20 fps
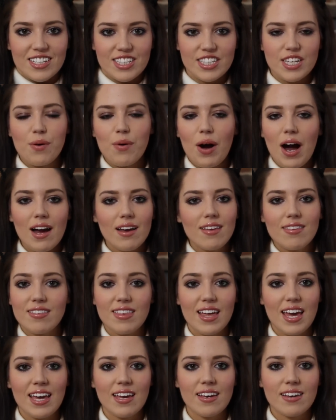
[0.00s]
So I
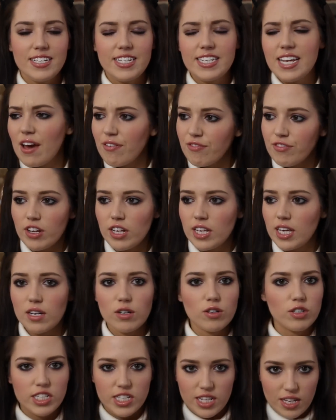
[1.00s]
think definitely
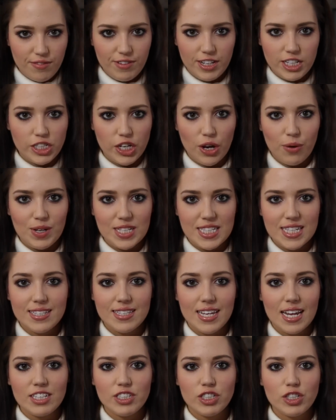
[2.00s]
a good TV show is
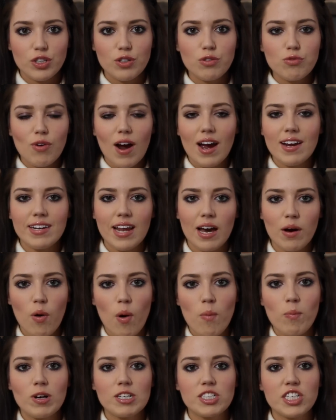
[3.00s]
essential. Right now
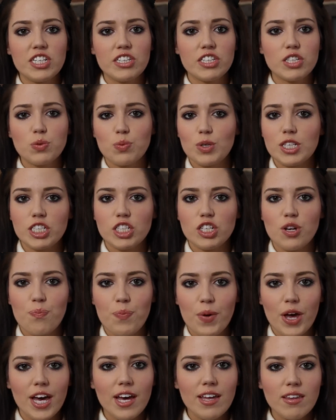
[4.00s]
I'm watching Switched
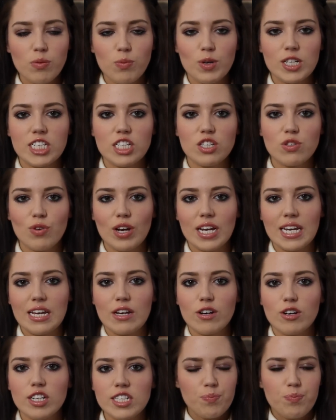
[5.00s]
at Birth, which is really
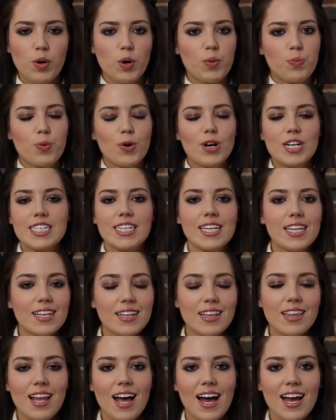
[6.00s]
good. But Pretty
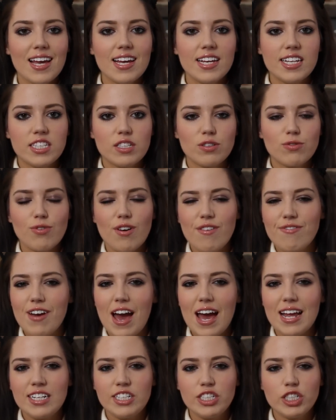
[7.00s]
Little Liars,
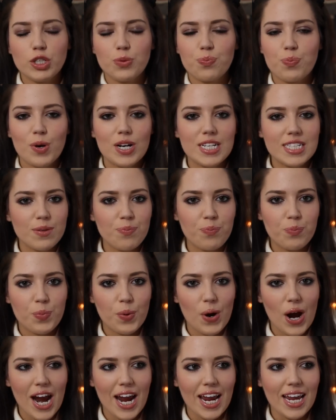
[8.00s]
Revenge, Prison
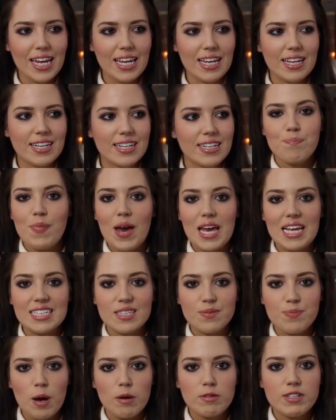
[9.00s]
Break,
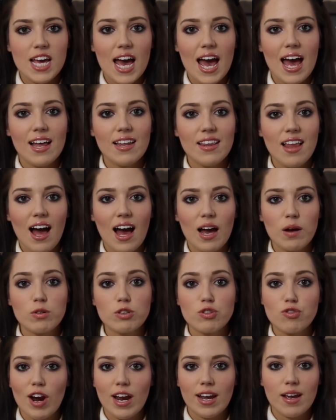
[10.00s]
Bates Motel, I
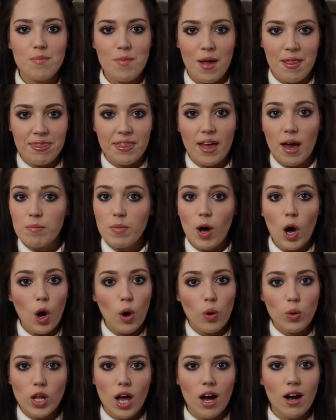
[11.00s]
would recommend them
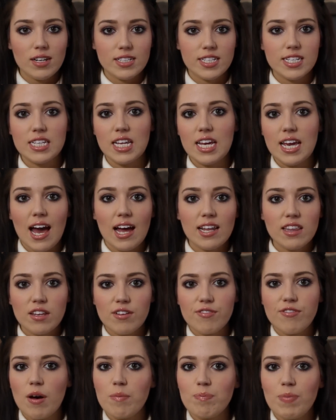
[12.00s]
wholeheartedly. And
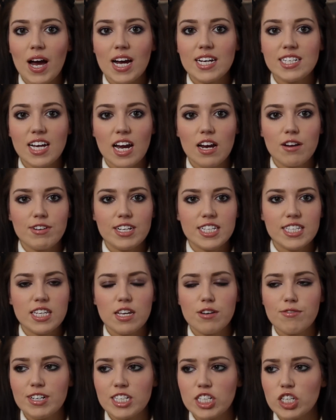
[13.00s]
The Vampire Diaries,
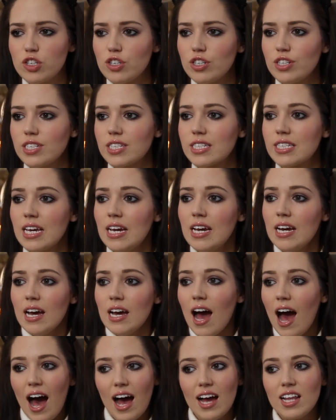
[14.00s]
the originals.
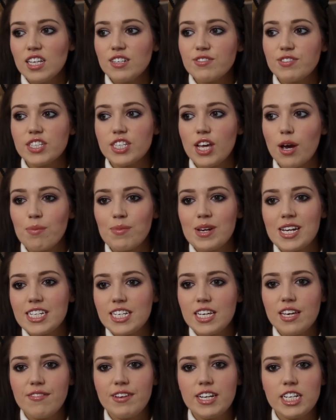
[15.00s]
I love so many
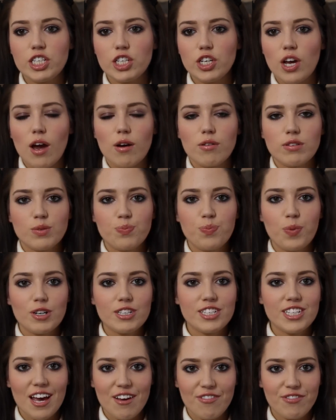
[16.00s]
TV shows,
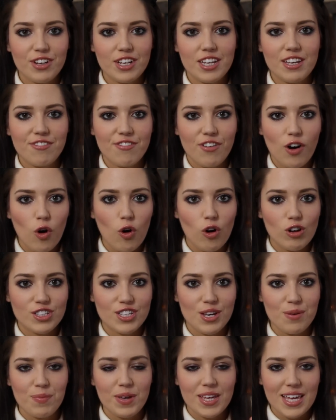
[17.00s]
but definitely for
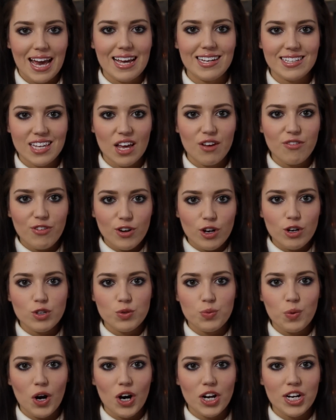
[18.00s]
autumn, get yourself a
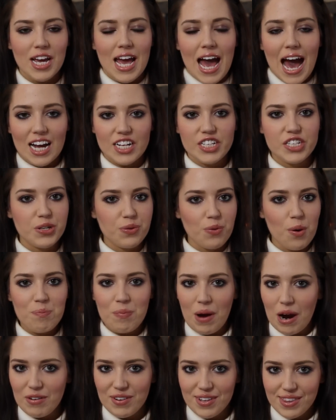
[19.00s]
good one and do a
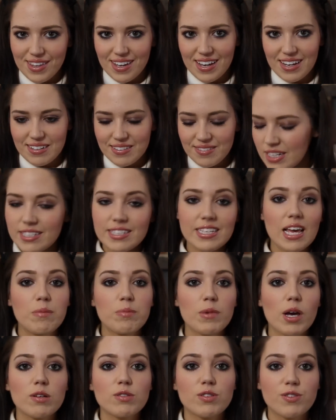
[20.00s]
marathon.
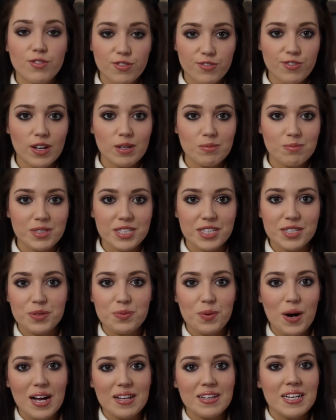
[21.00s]
Same goes for films as
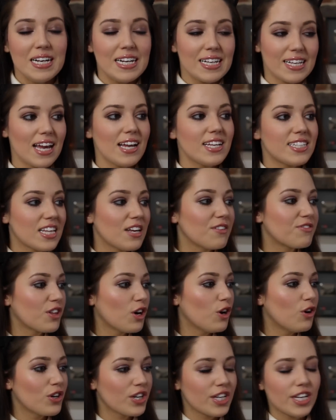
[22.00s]
well. Get yourself the
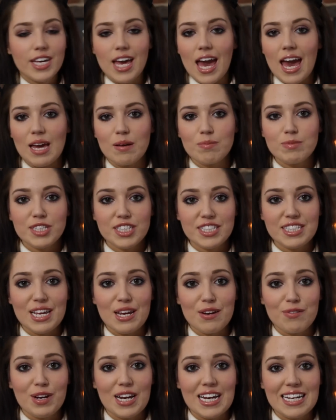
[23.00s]
Hunger Games
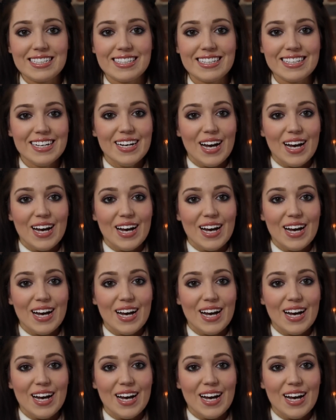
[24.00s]
series